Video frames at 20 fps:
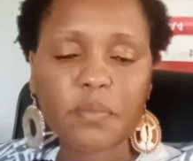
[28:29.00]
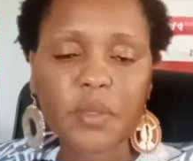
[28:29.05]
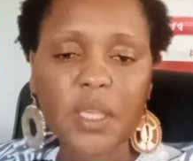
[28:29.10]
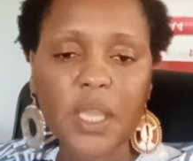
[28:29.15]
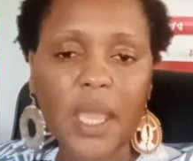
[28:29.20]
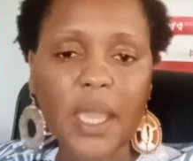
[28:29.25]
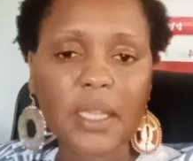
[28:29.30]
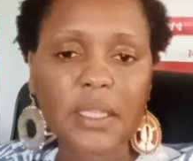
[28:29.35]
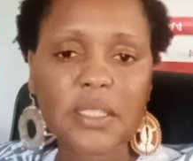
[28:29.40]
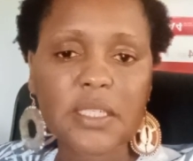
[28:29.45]

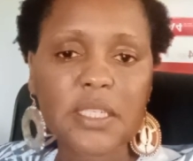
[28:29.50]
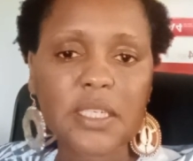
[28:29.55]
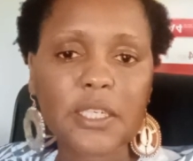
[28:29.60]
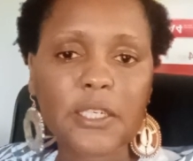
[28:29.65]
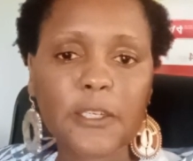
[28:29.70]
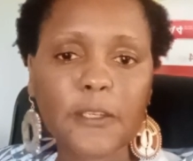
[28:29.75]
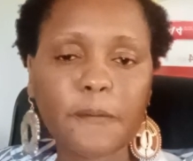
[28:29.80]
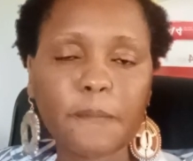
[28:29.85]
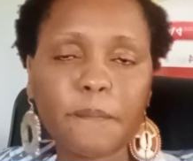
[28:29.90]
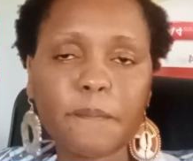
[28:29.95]
be
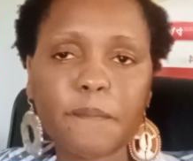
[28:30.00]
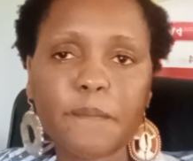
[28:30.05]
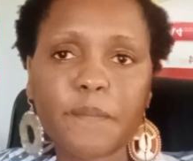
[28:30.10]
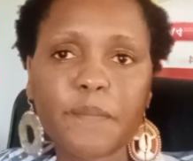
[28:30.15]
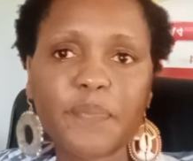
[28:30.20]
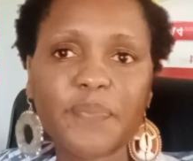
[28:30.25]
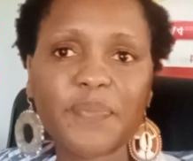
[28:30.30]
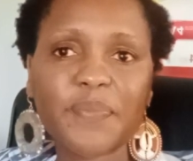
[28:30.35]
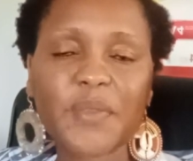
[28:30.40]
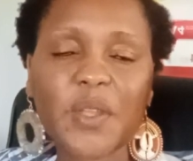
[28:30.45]
acting
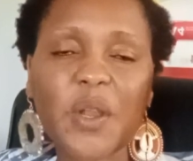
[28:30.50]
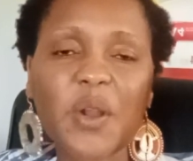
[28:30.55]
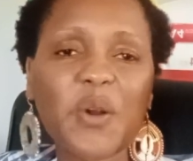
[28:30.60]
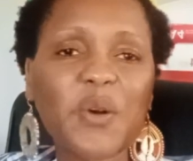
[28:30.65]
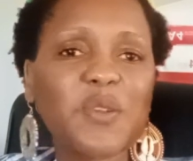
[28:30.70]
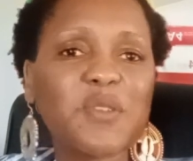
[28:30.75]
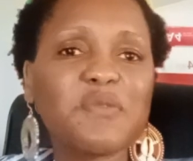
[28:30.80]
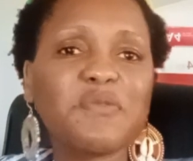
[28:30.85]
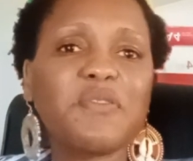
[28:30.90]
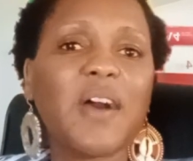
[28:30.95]

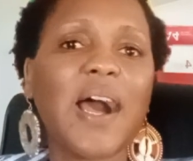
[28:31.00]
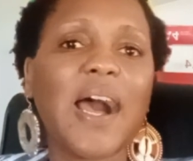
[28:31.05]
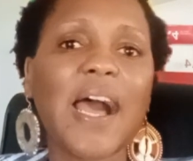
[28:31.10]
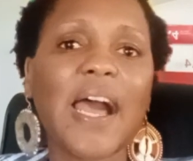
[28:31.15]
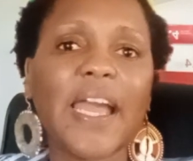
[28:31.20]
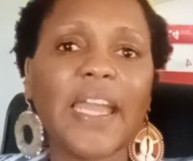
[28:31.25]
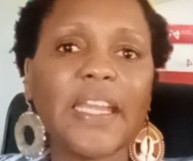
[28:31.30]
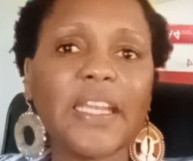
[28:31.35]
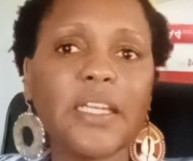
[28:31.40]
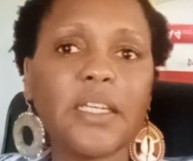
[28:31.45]
all
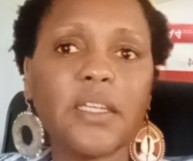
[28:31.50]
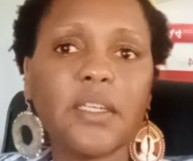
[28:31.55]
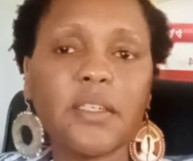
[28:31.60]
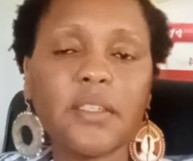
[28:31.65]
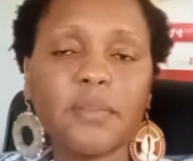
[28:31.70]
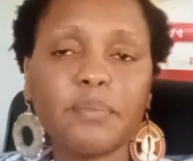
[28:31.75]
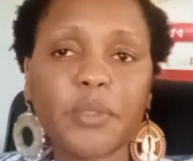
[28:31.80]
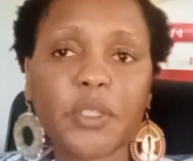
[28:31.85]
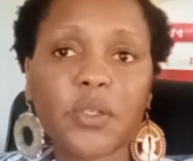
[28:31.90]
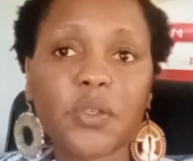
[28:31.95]

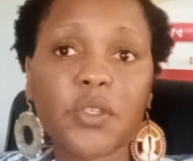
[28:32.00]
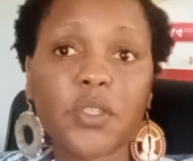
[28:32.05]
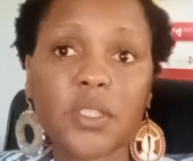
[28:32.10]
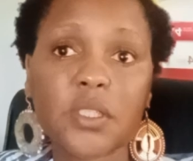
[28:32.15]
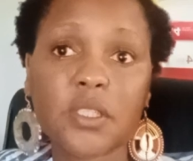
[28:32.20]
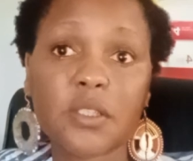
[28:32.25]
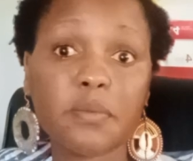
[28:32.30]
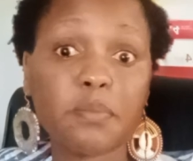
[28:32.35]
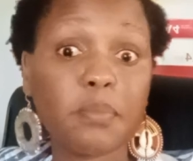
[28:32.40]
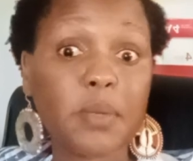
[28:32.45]
fine because
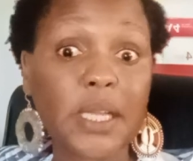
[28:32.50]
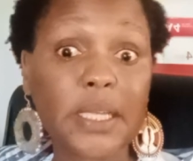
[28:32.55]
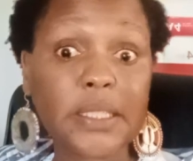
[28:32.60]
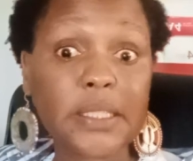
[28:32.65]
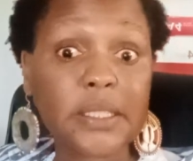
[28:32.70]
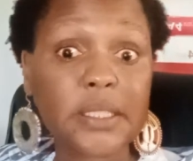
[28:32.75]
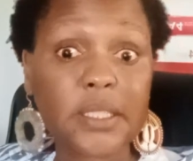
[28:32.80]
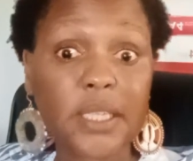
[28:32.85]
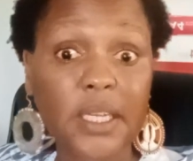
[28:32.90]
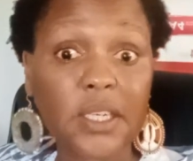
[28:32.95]
it's
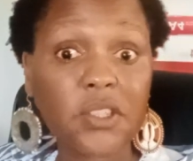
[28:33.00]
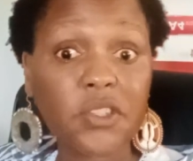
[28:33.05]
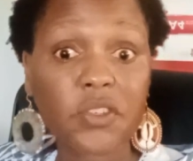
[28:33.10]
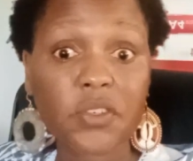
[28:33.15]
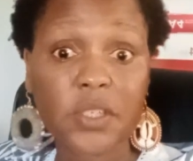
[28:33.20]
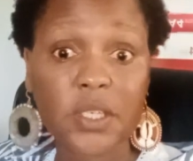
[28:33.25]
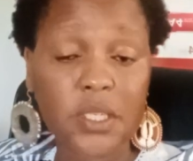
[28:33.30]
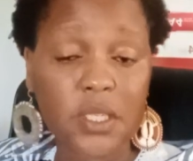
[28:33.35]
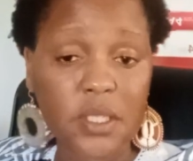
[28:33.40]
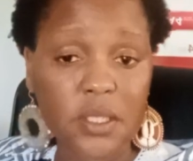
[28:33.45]
bloody
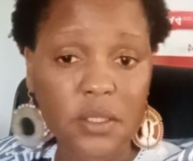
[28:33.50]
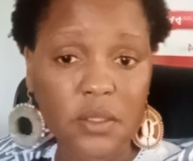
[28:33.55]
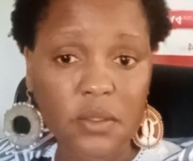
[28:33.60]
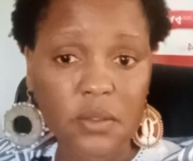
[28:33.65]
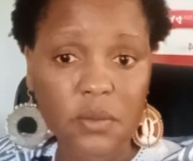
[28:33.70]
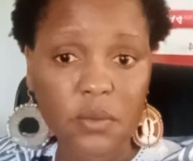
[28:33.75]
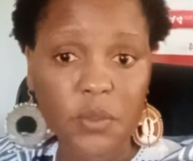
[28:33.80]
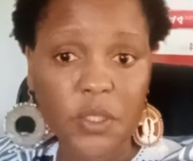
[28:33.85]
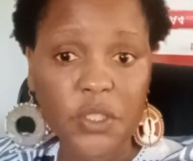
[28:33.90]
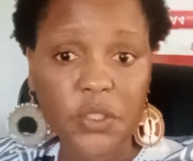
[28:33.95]
dangerous
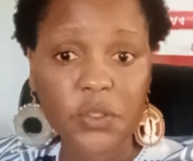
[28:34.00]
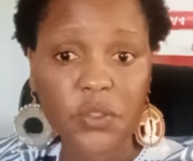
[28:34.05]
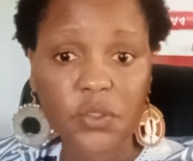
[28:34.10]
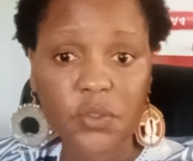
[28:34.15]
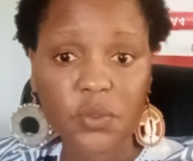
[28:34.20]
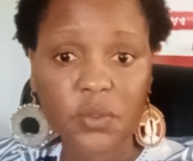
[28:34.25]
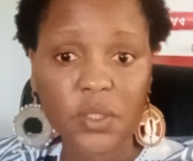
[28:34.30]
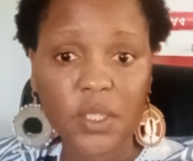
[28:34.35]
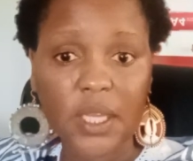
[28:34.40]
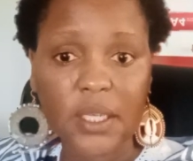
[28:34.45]
when you
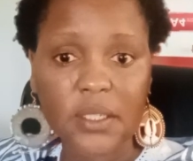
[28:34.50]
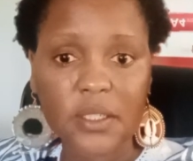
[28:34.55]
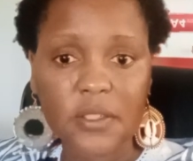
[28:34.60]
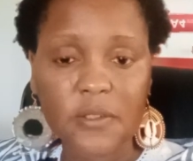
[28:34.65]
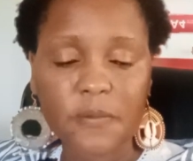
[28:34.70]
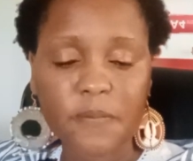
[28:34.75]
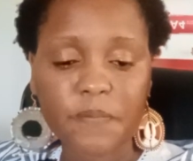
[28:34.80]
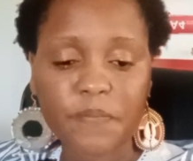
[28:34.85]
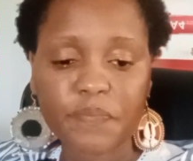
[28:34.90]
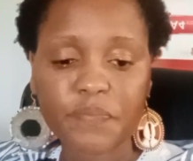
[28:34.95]
do that.
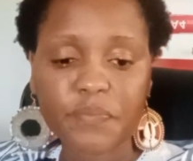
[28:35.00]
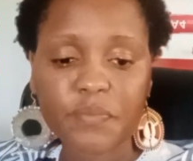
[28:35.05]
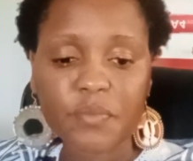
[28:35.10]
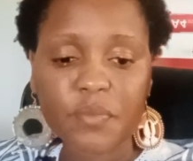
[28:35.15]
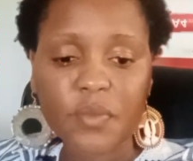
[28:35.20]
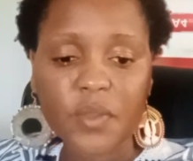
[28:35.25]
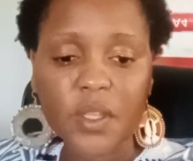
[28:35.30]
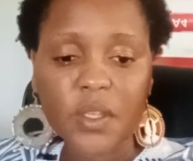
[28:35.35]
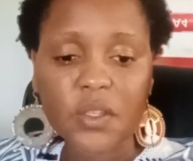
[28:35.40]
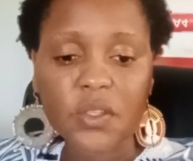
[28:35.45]

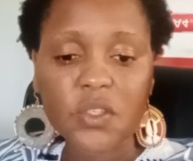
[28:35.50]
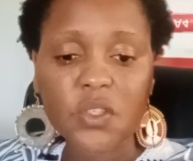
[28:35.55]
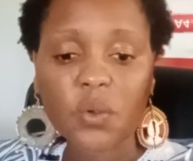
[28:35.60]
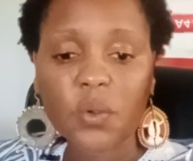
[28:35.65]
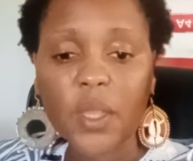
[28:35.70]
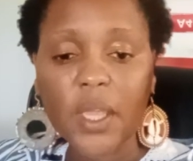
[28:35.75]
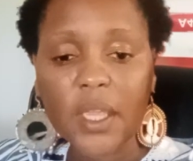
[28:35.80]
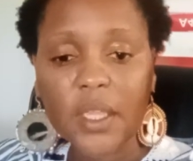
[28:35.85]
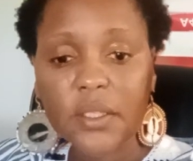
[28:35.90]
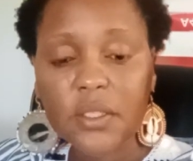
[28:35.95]

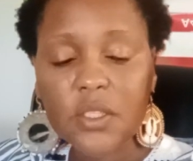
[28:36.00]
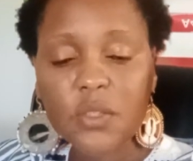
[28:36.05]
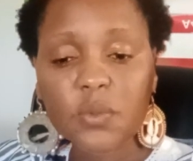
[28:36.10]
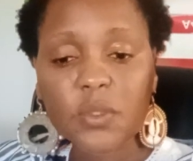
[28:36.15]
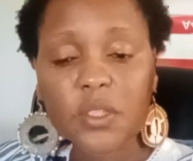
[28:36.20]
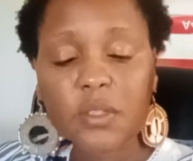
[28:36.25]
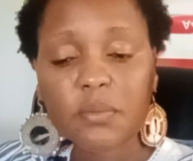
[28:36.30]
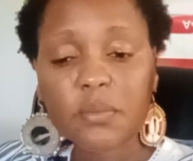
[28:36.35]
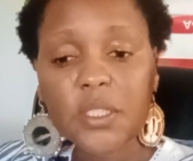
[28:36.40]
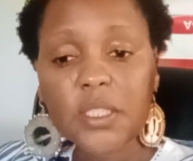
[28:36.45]
So, hence,
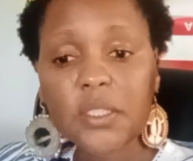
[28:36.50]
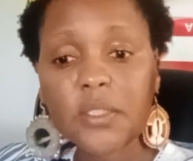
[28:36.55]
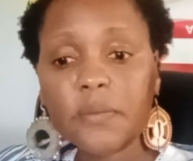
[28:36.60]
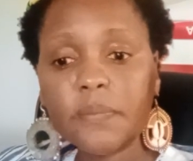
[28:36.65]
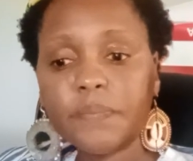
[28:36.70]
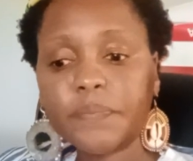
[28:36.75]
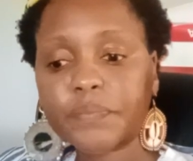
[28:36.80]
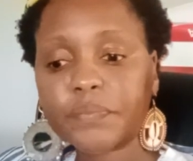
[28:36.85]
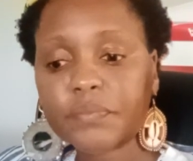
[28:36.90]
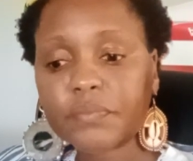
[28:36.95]
with
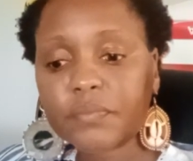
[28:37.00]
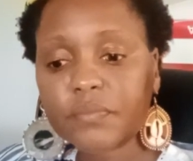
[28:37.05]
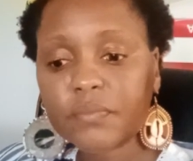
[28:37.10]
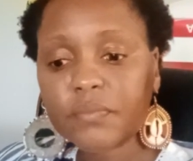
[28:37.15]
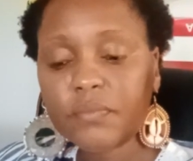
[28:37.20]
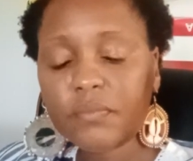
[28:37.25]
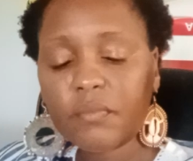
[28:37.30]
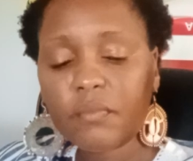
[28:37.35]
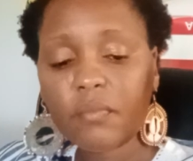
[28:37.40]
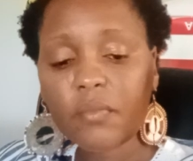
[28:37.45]
me,
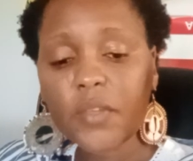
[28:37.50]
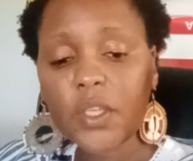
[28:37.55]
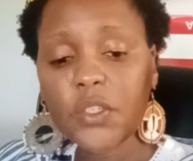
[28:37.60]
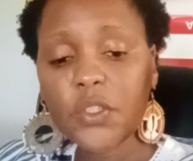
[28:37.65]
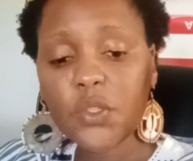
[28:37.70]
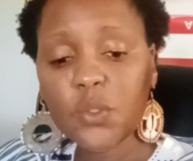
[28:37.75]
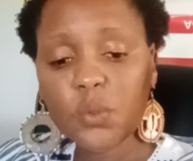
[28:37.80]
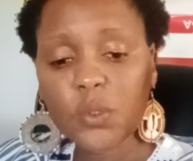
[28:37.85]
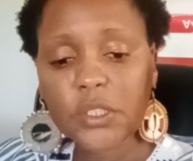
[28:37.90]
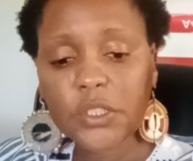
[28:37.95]

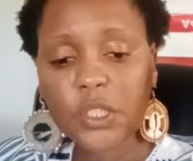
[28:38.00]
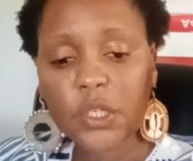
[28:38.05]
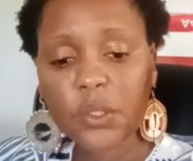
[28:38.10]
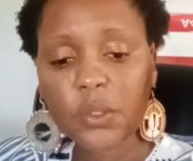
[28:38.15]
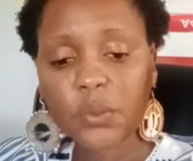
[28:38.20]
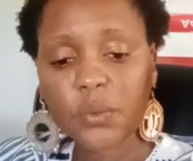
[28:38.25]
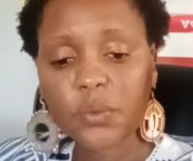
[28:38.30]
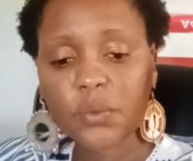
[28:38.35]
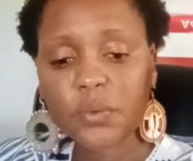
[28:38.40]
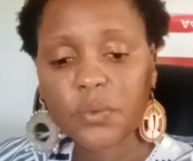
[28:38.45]
you will
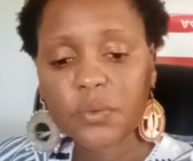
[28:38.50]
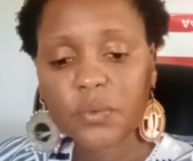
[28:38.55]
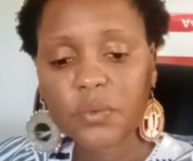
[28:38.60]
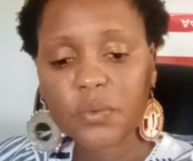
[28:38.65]
know